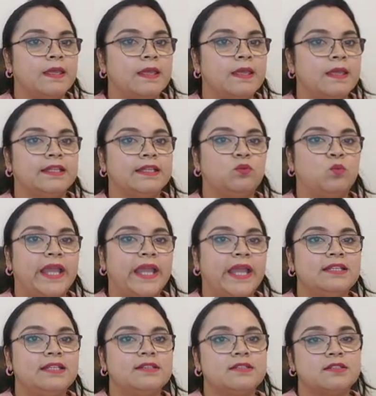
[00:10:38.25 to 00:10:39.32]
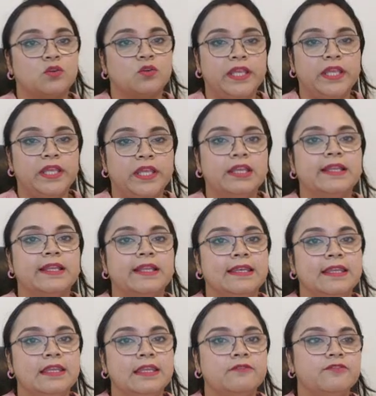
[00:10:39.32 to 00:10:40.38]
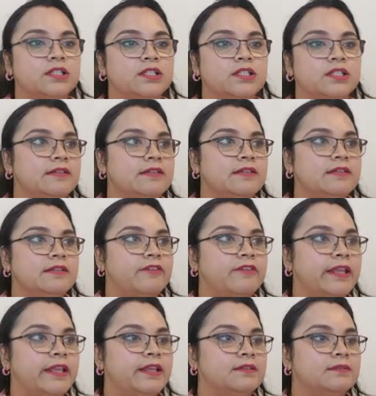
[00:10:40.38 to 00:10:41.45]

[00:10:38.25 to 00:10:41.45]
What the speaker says: that white's queen leave the c file